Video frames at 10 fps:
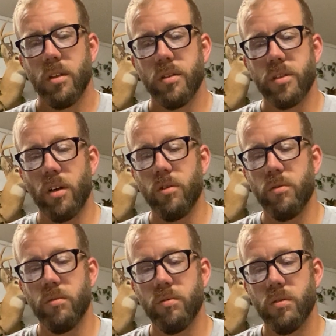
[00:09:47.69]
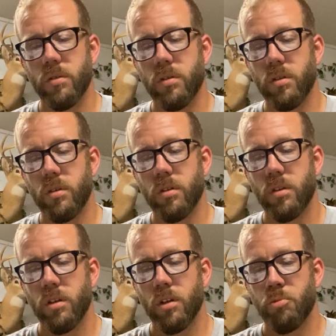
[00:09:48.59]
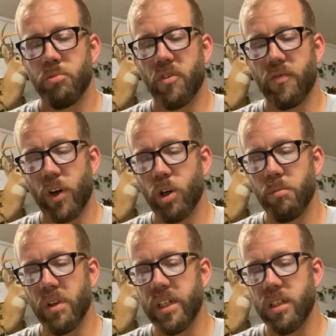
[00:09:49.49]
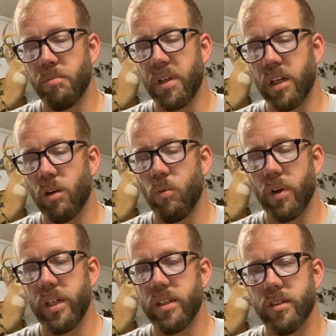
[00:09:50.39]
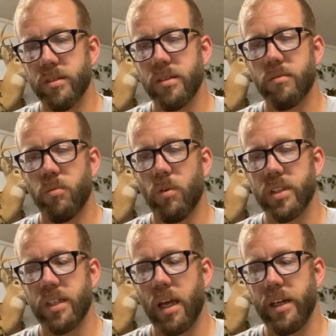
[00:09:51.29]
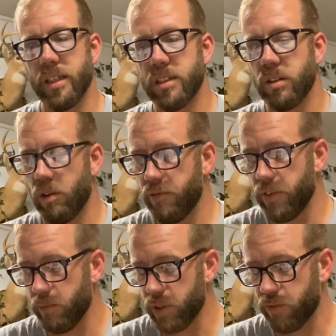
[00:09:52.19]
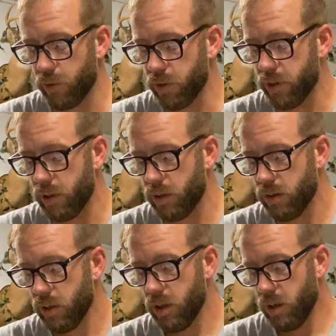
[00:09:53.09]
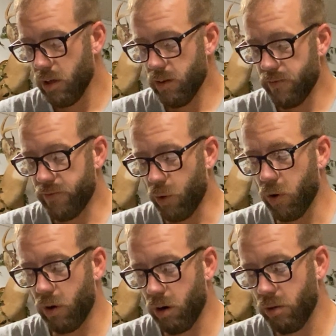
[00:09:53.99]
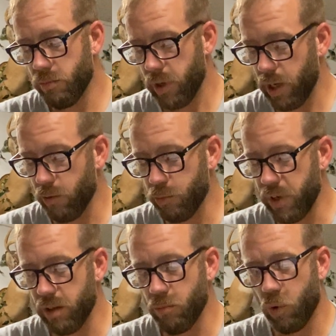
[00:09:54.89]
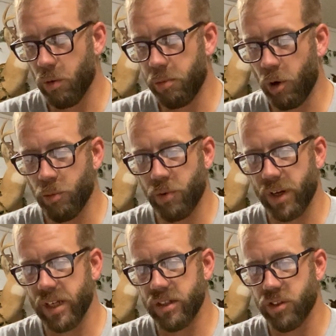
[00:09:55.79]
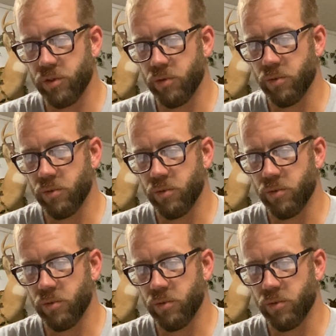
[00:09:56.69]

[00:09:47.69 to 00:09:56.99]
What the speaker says: So preferably, depending on what it is, what side it is, so if it was for the forearm, it would be more appropriate to